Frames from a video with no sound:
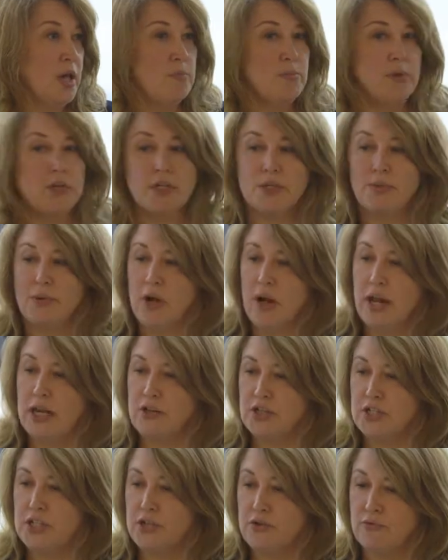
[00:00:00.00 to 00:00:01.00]
Because when I
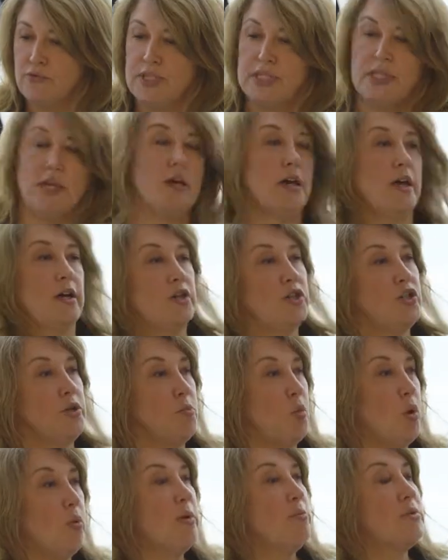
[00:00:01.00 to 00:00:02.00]
looked at the research
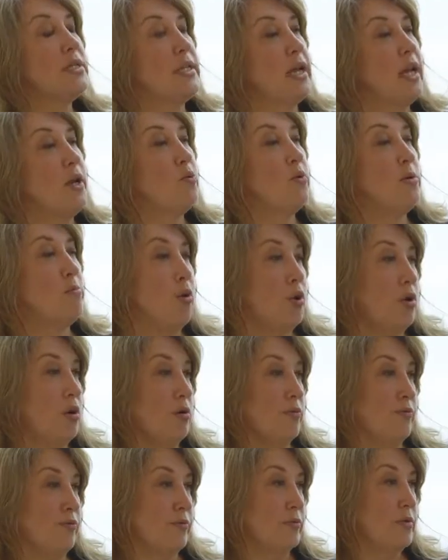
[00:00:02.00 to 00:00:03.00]
and what we were saying were
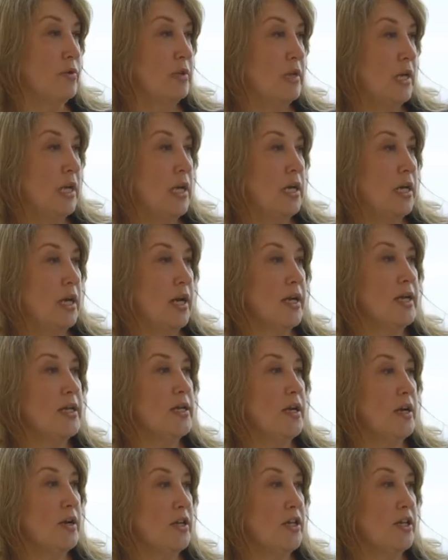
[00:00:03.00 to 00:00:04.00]
important, I
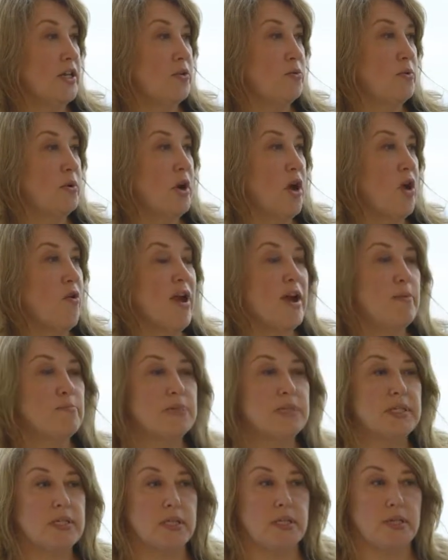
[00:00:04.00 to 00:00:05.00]
can argue are
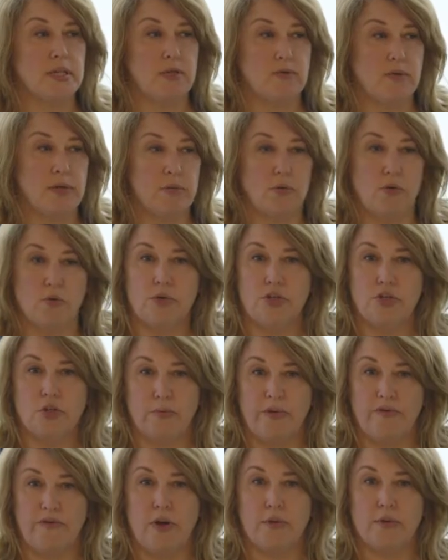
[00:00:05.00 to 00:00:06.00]
absolutely what we
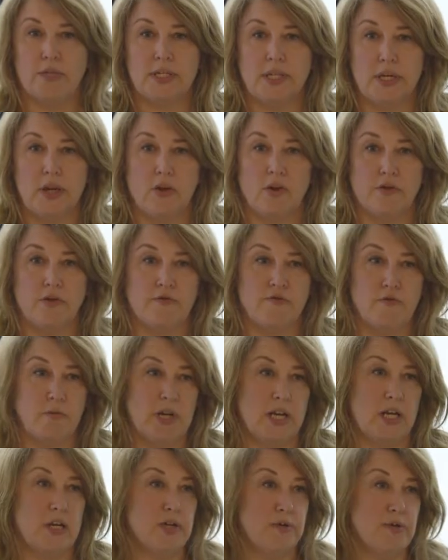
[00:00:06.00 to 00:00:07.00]
should be focusing on from
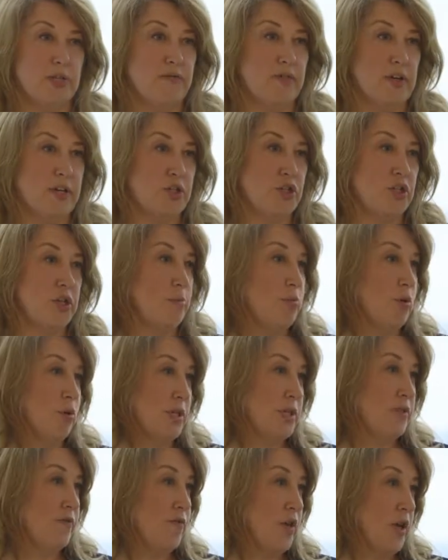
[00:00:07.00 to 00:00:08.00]
an inclusive leadership
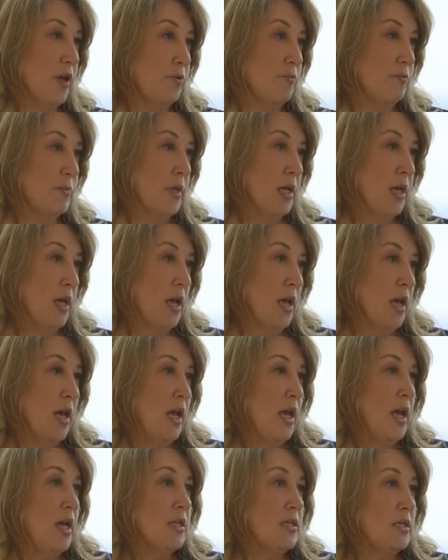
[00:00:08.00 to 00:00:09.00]
point of view.
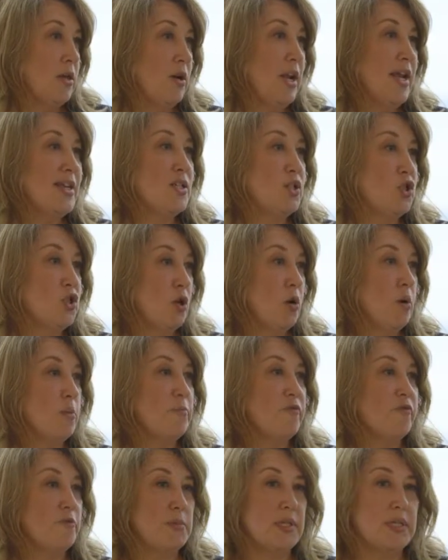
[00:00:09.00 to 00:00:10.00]
So let's
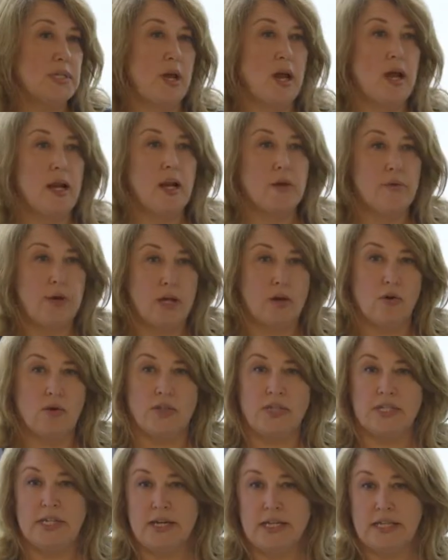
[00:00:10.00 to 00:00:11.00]
stop from siloing all
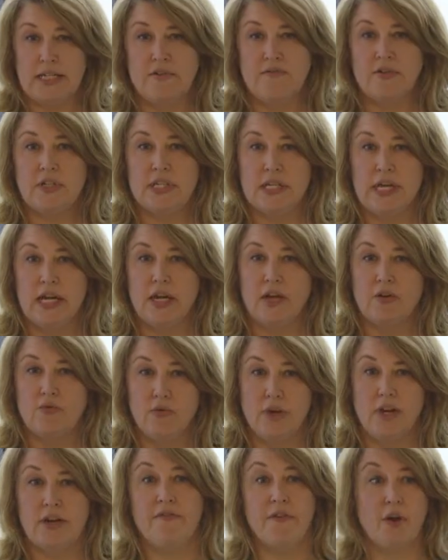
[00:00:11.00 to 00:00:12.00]
this activity and
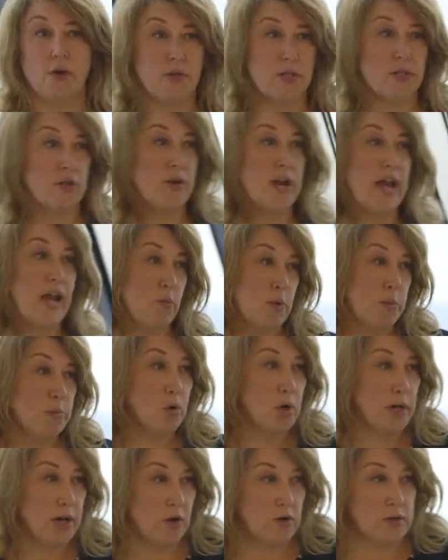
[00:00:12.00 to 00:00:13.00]
really focus on how we
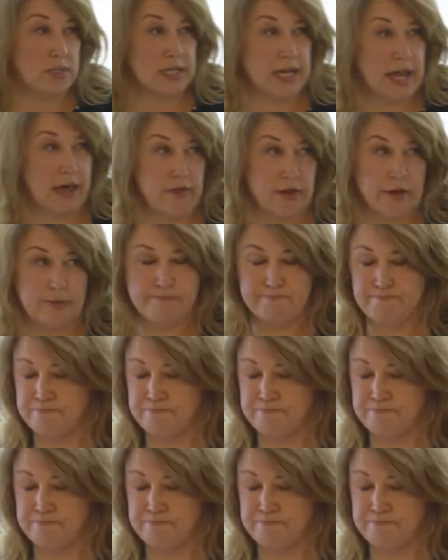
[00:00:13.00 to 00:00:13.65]
pull it all together.